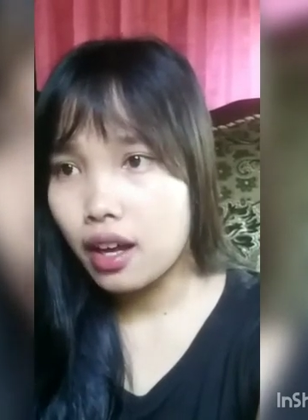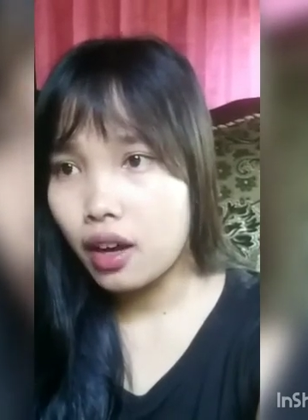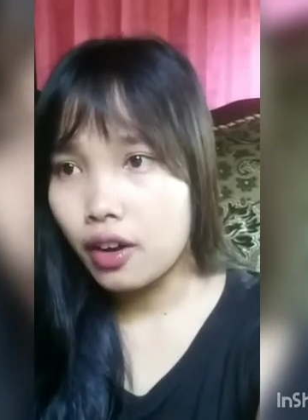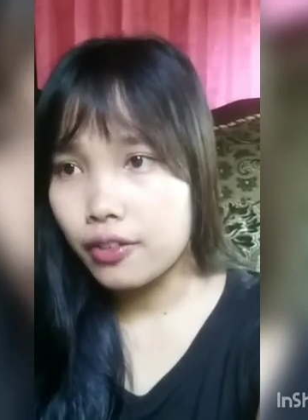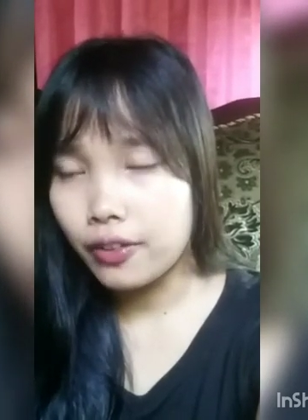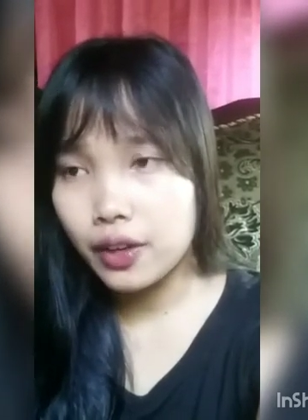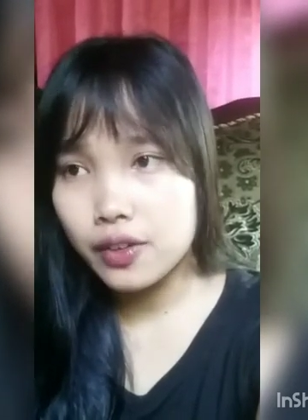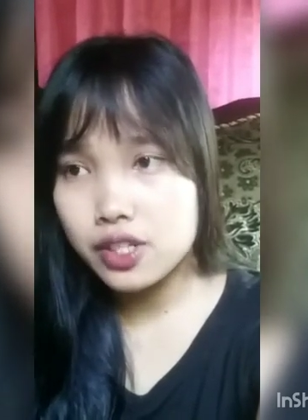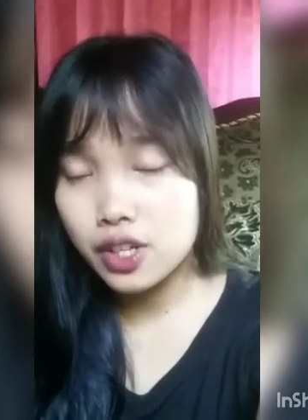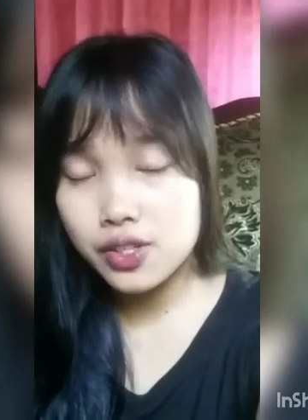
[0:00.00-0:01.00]
of
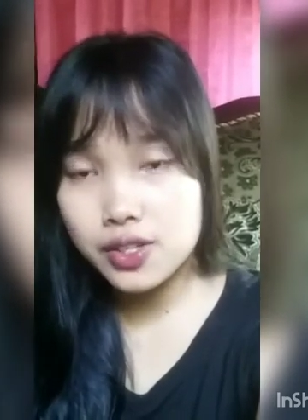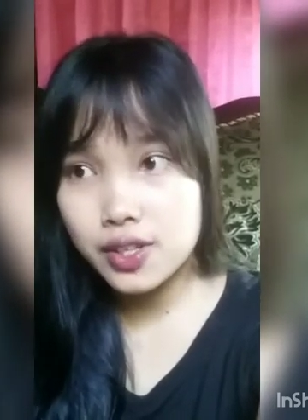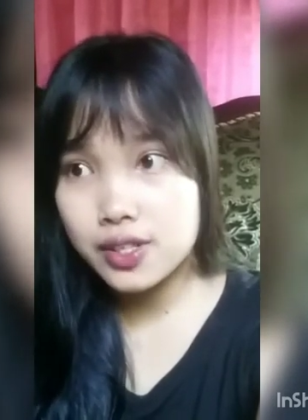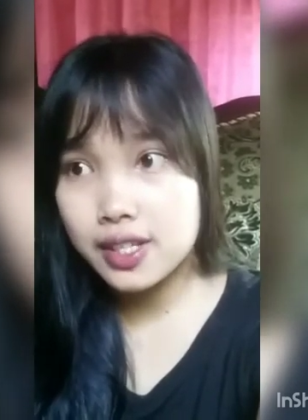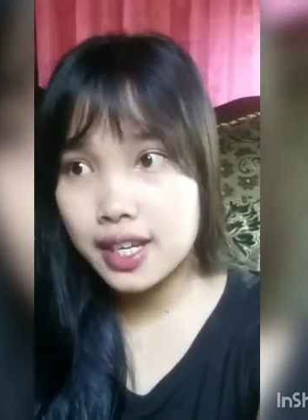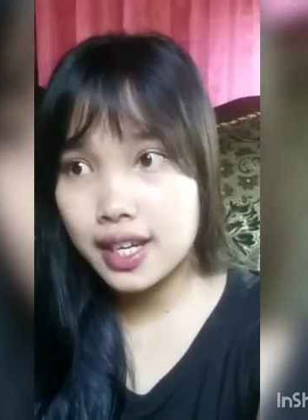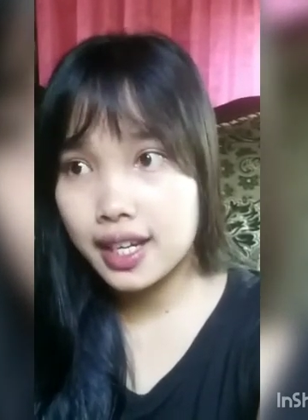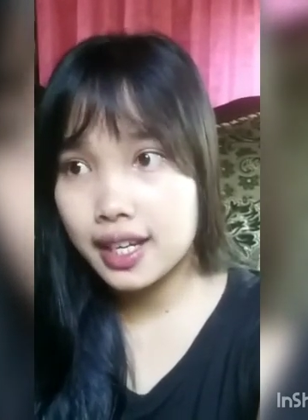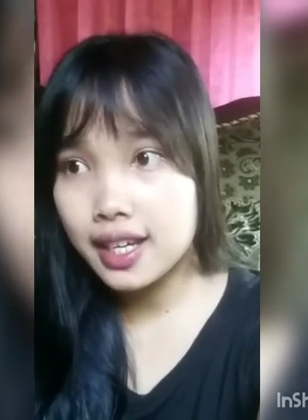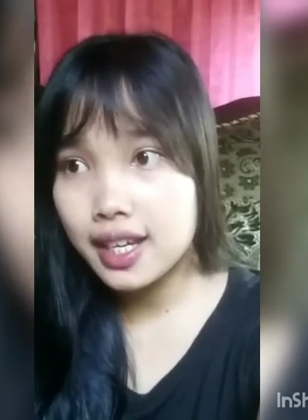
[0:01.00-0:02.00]
language and
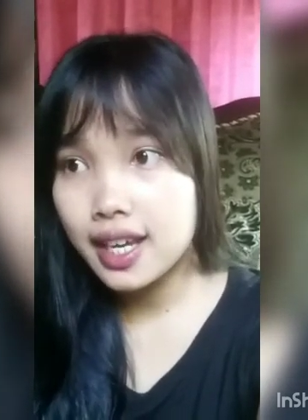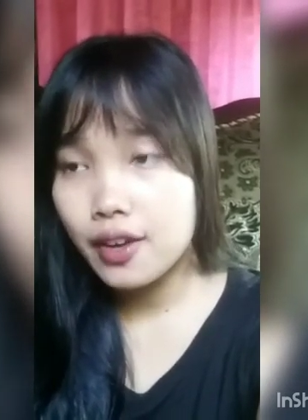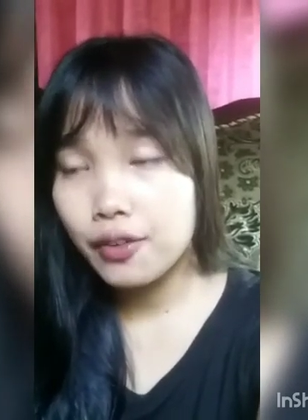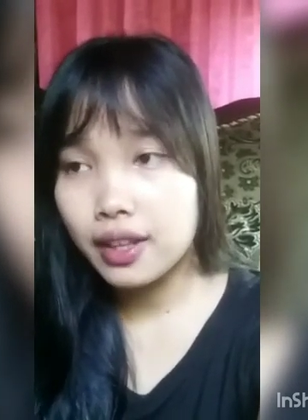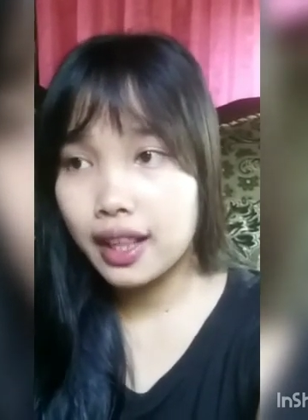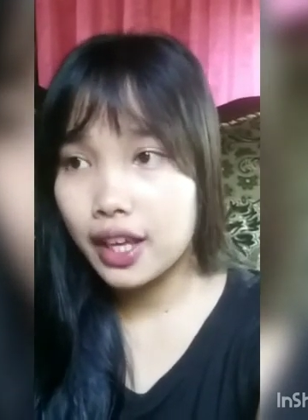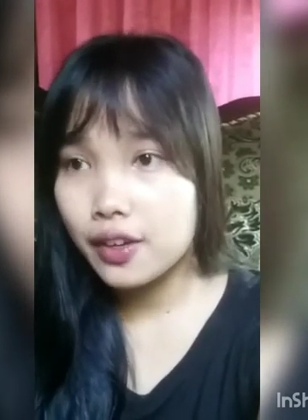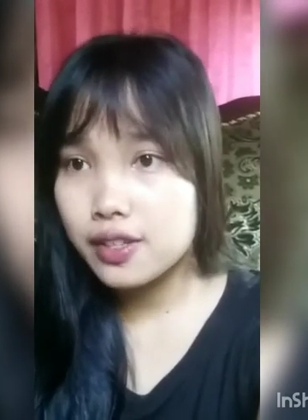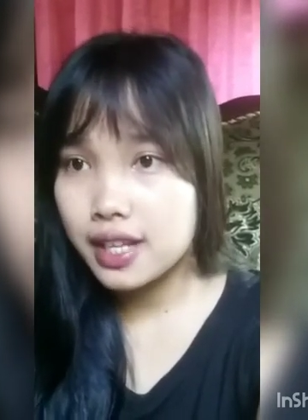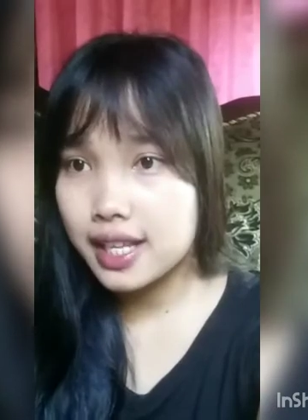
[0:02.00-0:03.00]
society, with
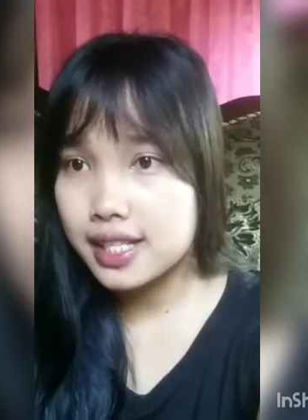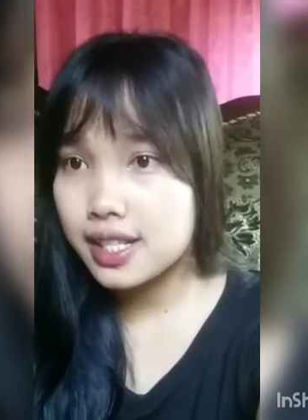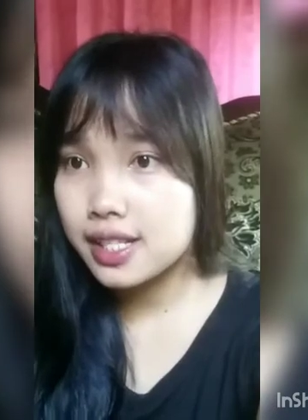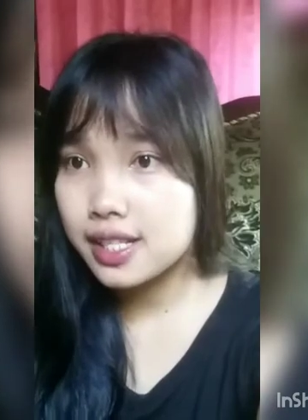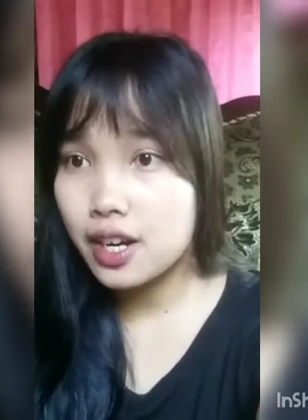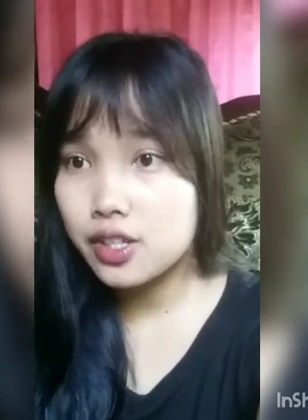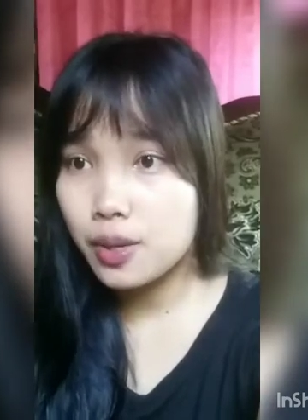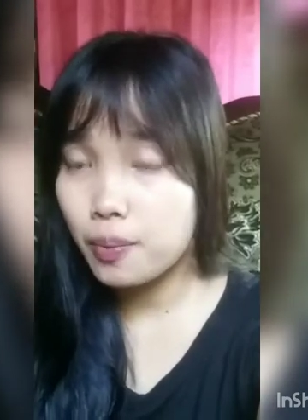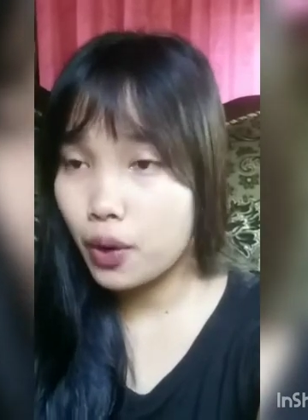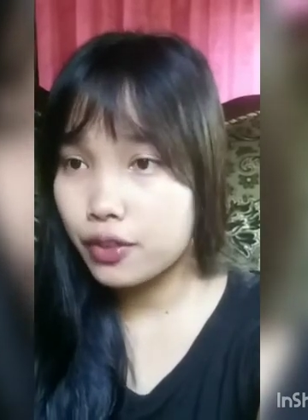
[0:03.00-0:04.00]
language as the
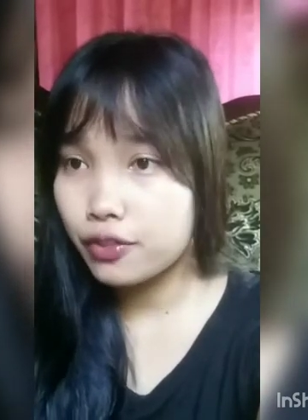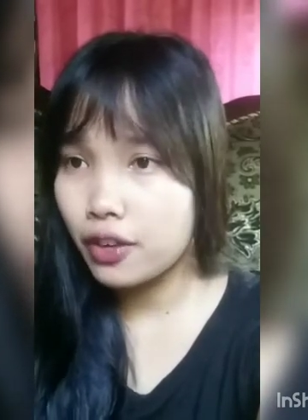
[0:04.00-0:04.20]
starting point.